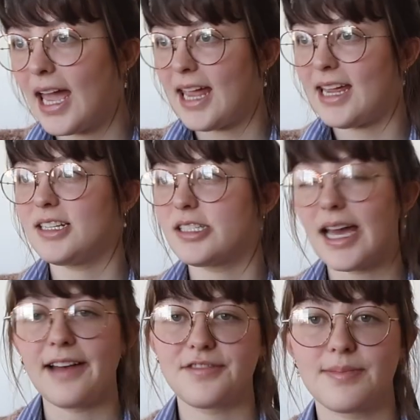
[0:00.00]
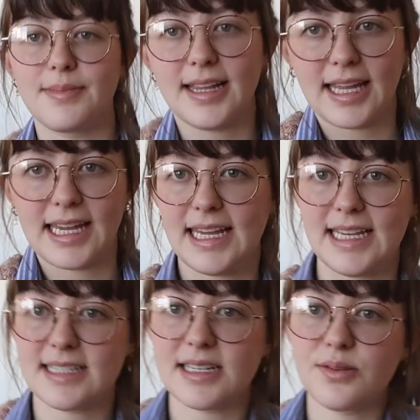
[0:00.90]
and to have something
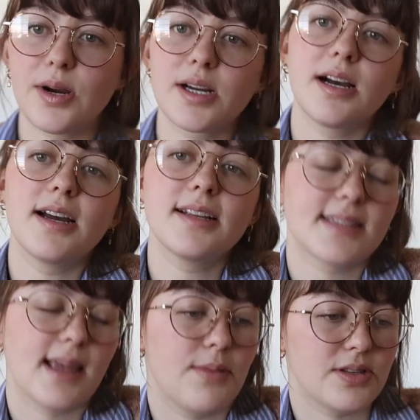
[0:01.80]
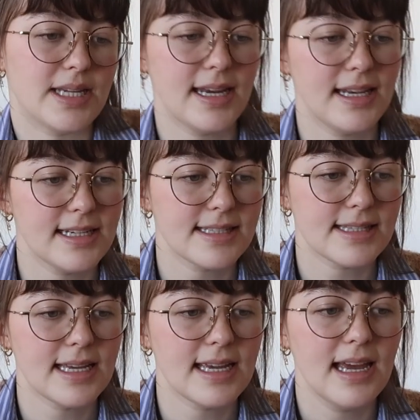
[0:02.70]
easy to work on
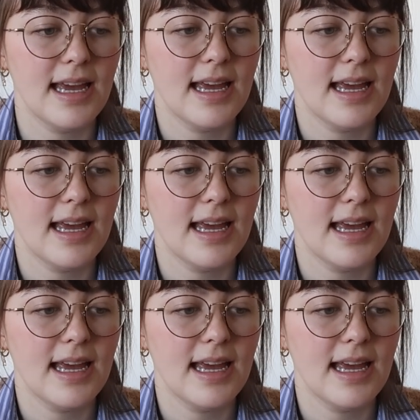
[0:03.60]
simultaneously.